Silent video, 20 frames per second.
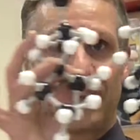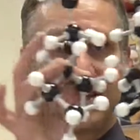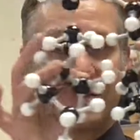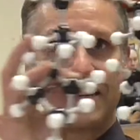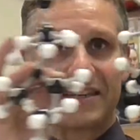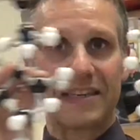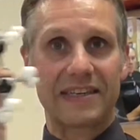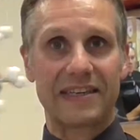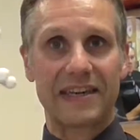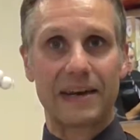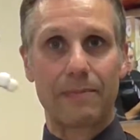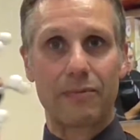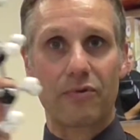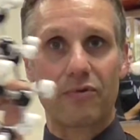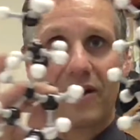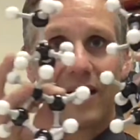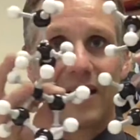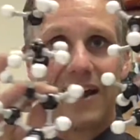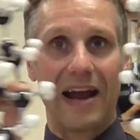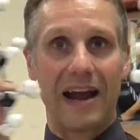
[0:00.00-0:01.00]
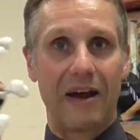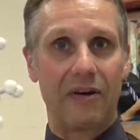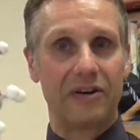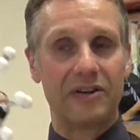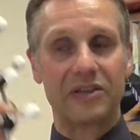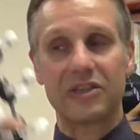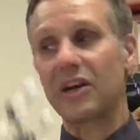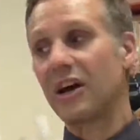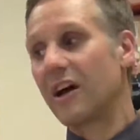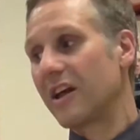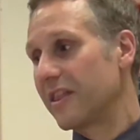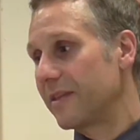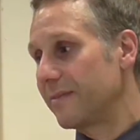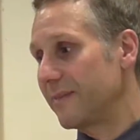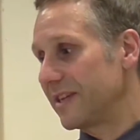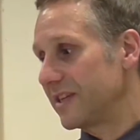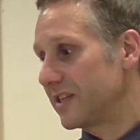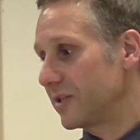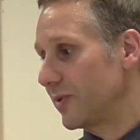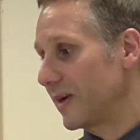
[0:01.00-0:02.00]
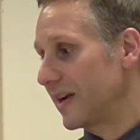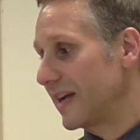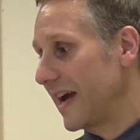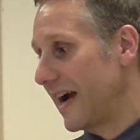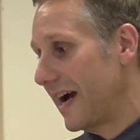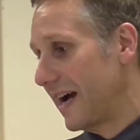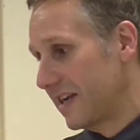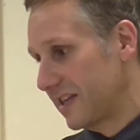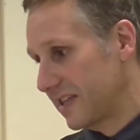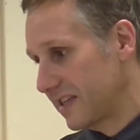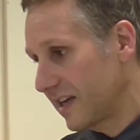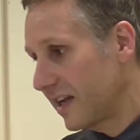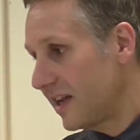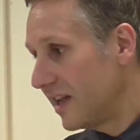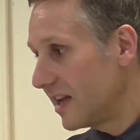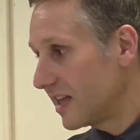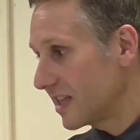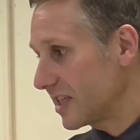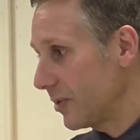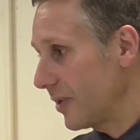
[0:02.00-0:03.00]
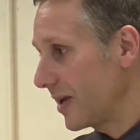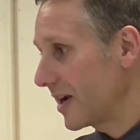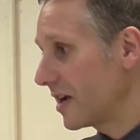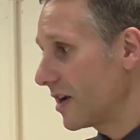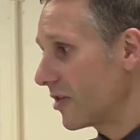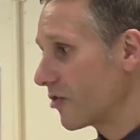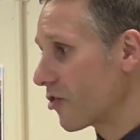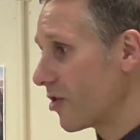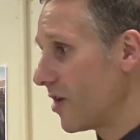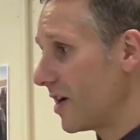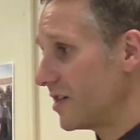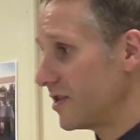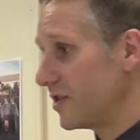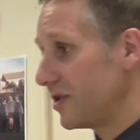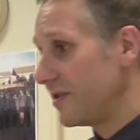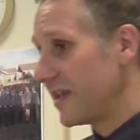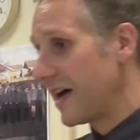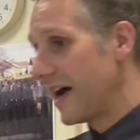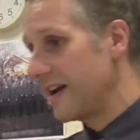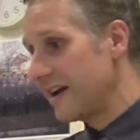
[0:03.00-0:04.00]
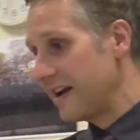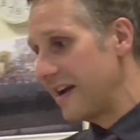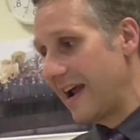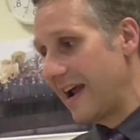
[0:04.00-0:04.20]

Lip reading: these separate out and turn them into a gas. So we're going to try and do that